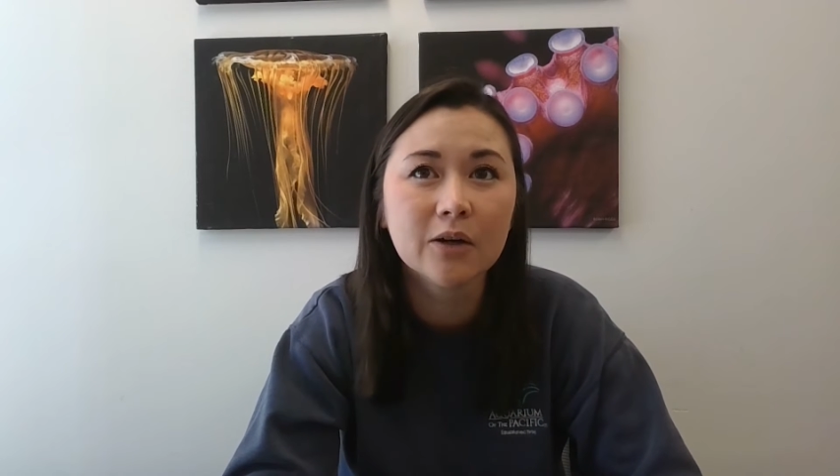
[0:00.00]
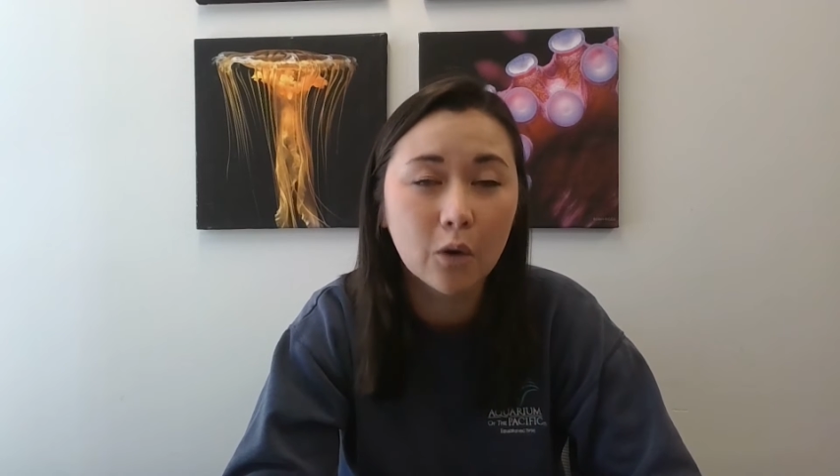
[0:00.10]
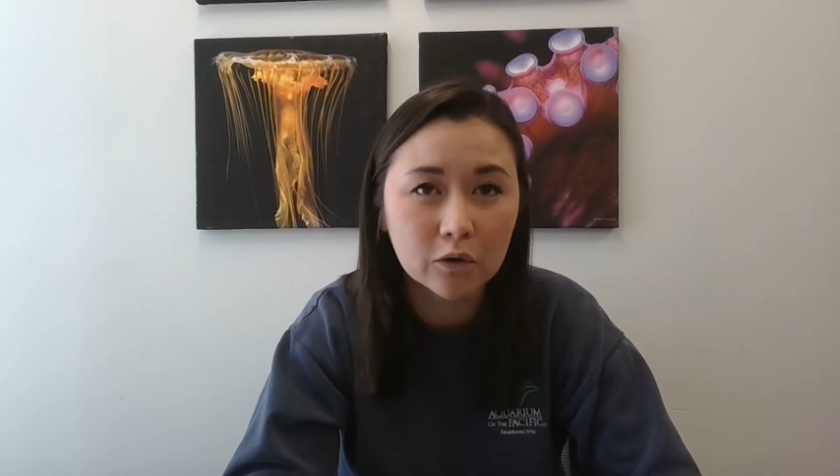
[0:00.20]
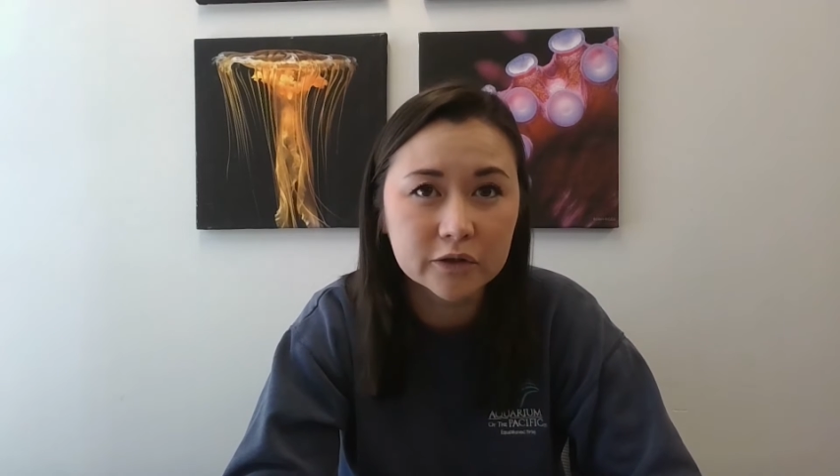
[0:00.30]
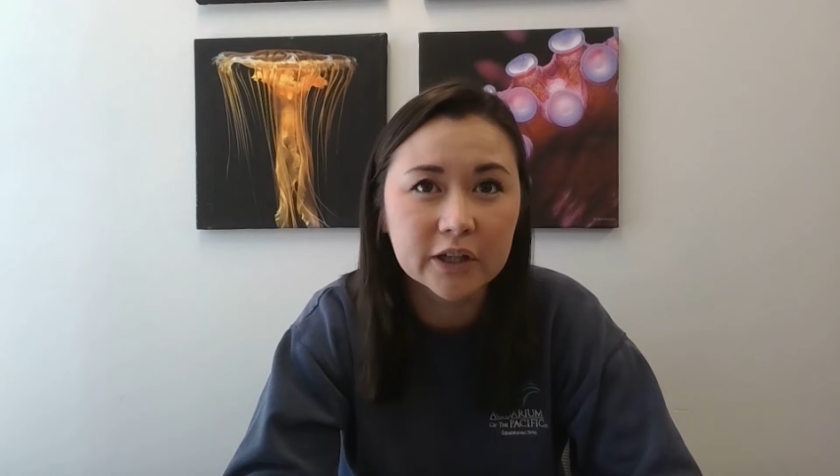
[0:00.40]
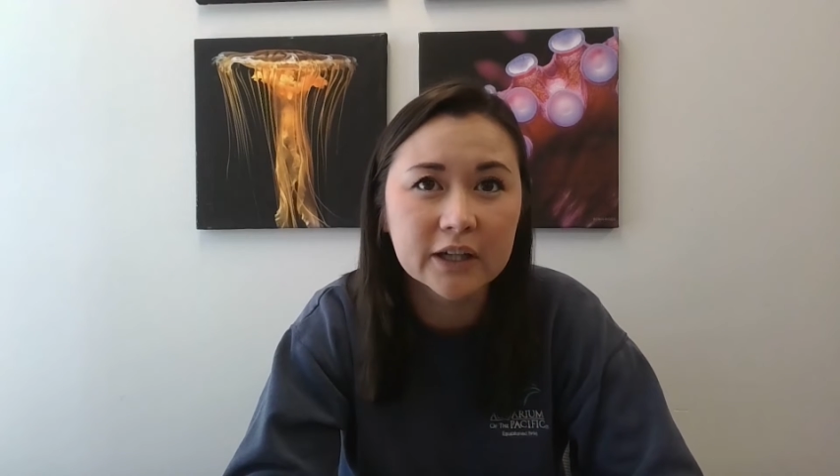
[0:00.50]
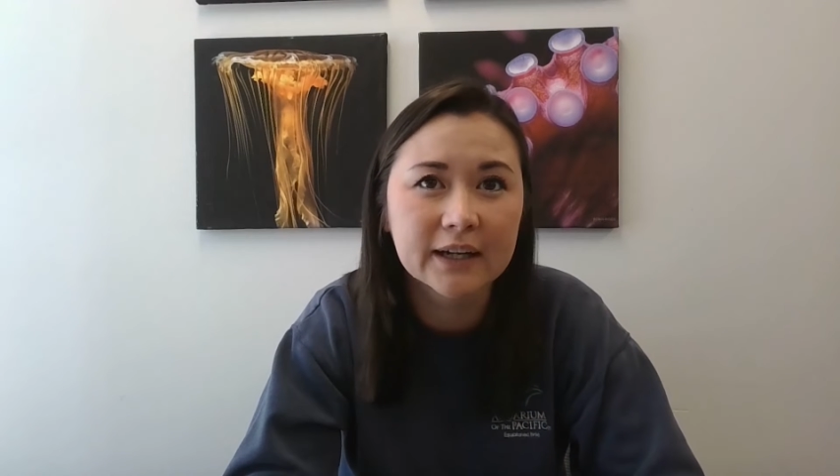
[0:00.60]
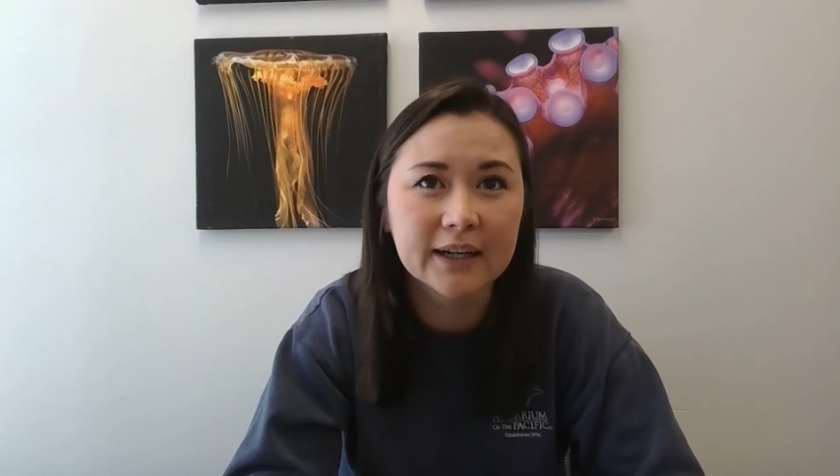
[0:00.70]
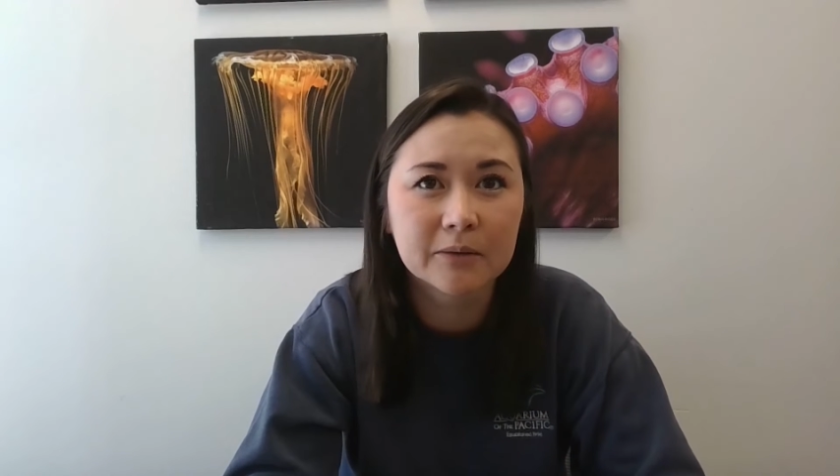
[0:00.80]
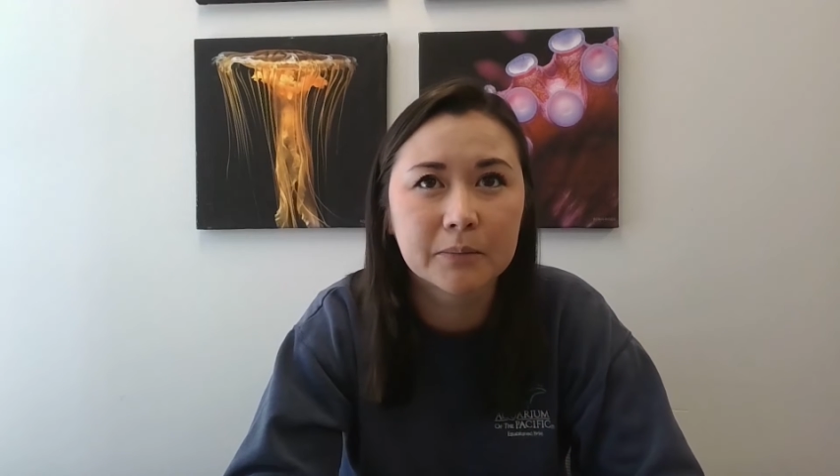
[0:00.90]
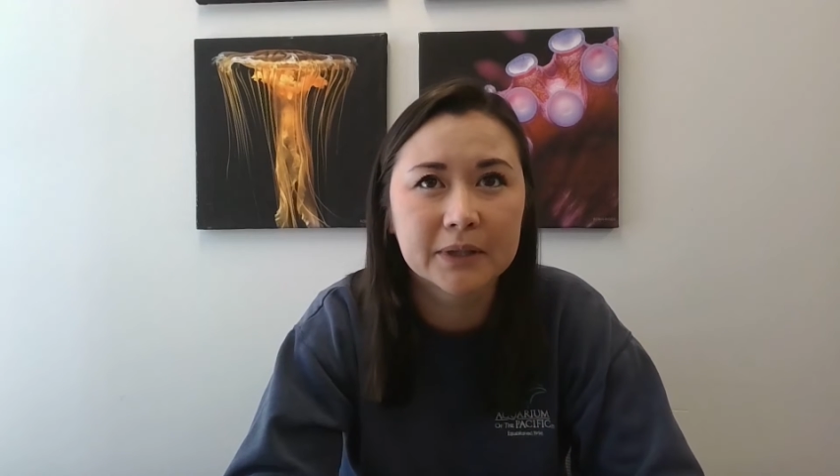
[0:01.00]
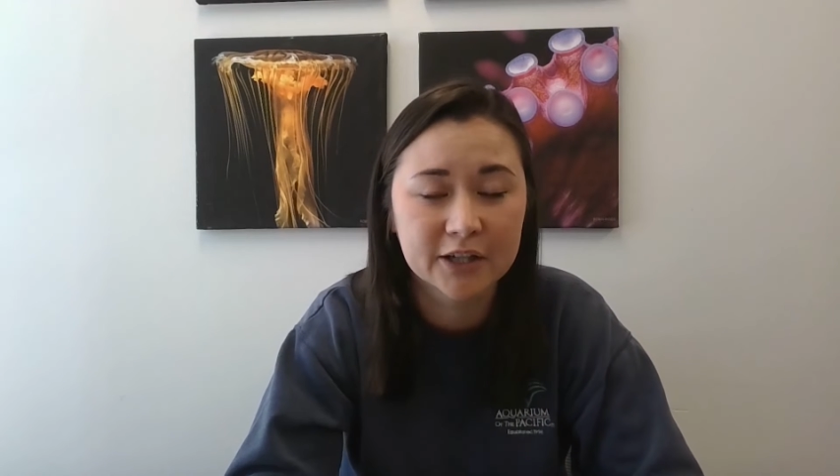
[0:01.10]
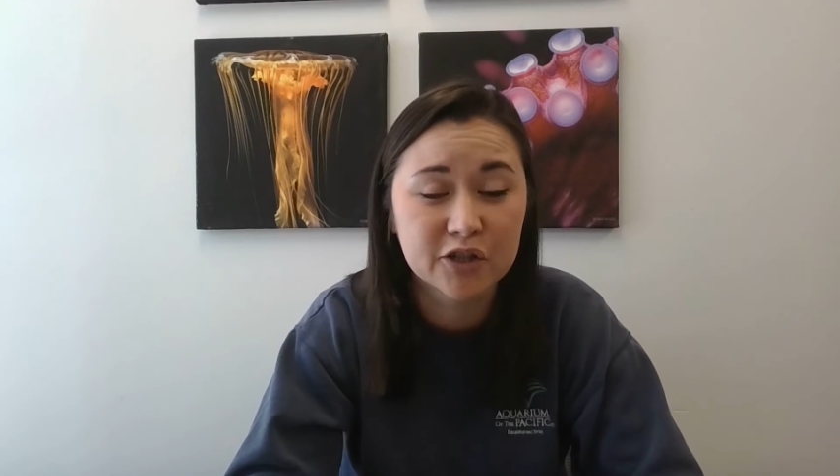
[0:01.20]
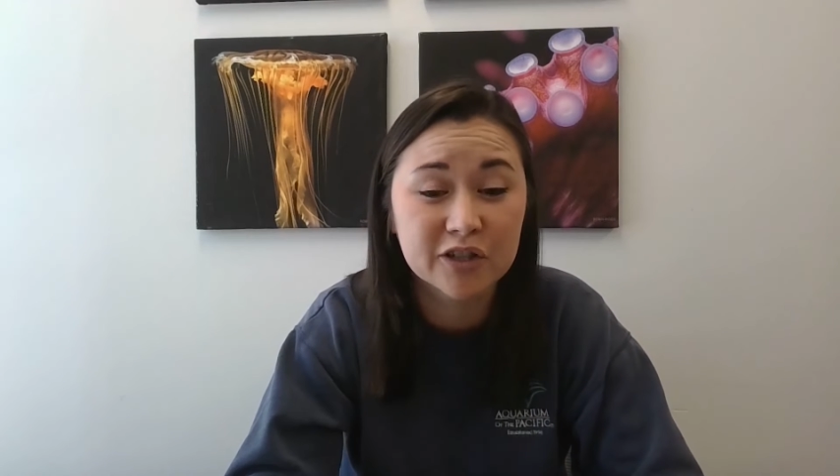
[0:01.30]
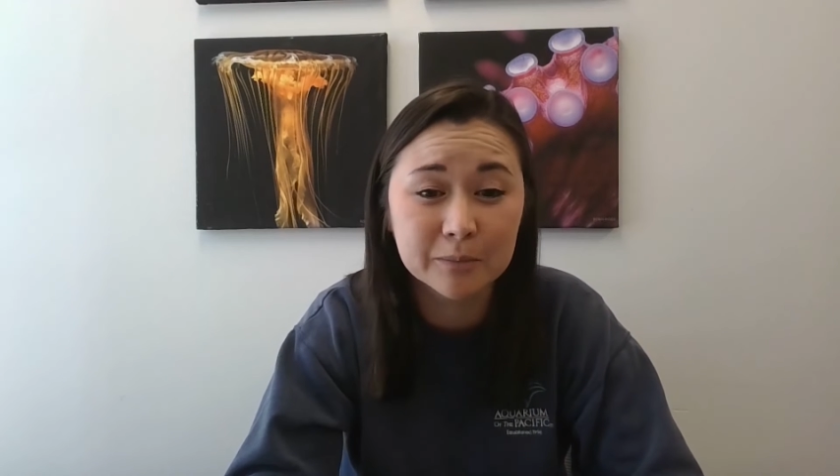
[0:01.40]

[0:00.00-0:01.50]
older and potentially